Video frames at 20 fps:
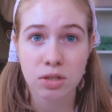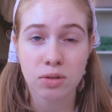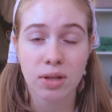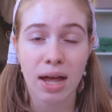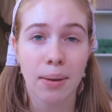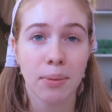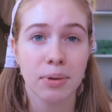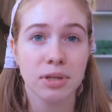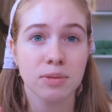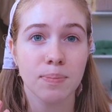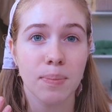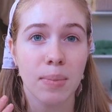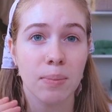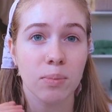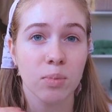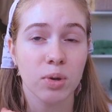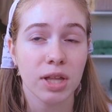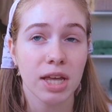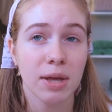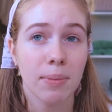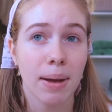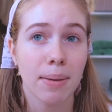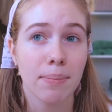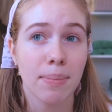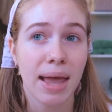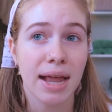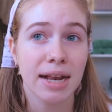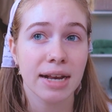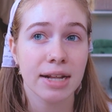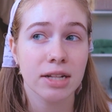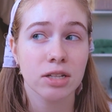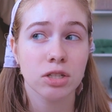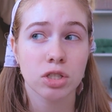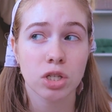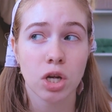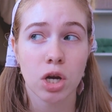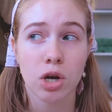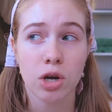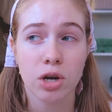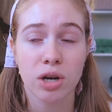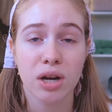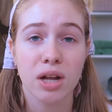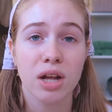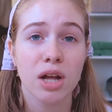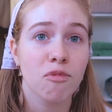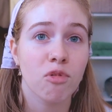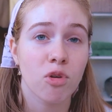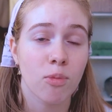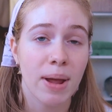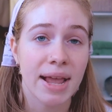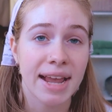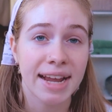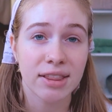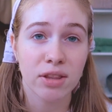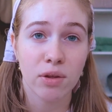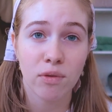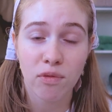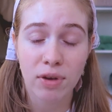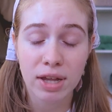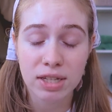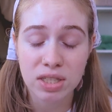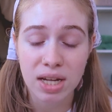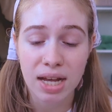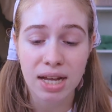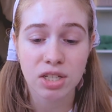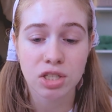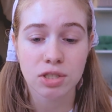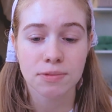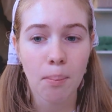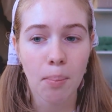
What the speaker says: so that was really my main concern for making the visit.